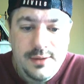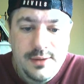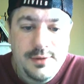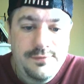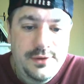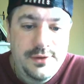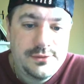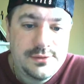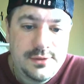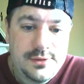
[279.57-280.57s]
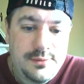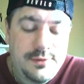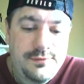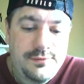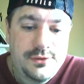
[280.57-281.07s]
I, am confused. I'm
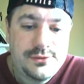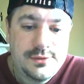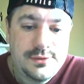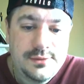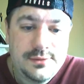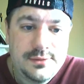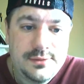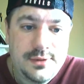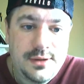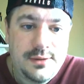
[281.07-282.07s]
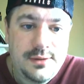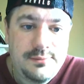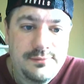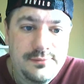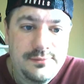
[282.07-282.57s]
confused.
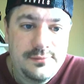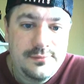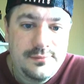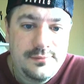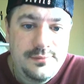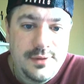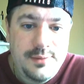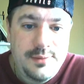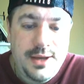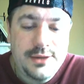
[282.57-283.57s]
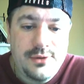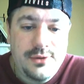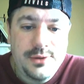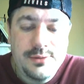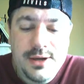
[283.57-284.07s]
Um, I mean, I
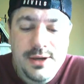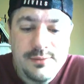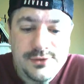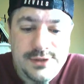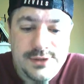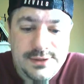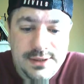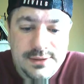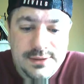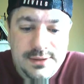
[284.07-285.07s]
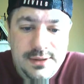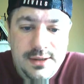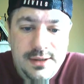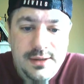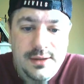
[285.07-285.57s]
thought when you become resistant,
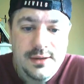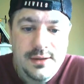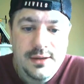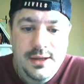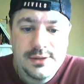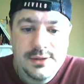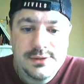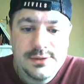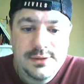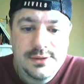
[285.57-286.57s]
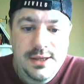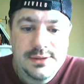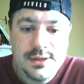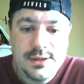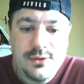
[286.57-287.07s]
it's
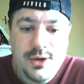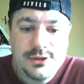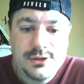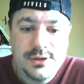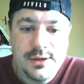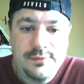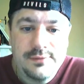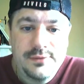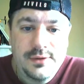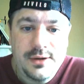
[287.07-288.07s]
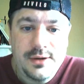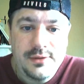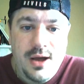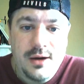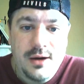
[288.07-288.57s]
it's a question of you know
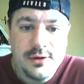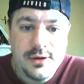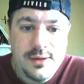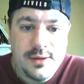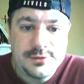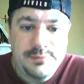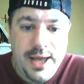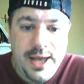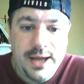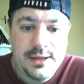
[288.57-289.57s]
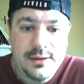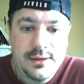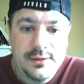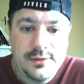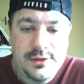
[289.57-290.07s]
the hunger comes back
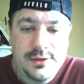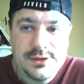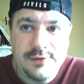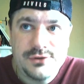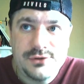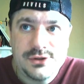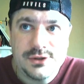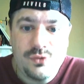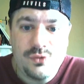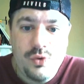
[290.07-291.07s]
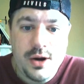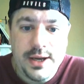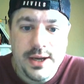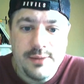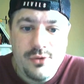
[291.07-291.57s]
and the stuff just doesn't
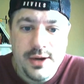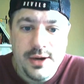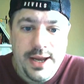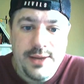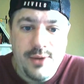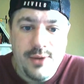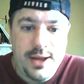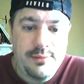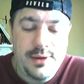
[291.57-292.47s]
work anymore in any way.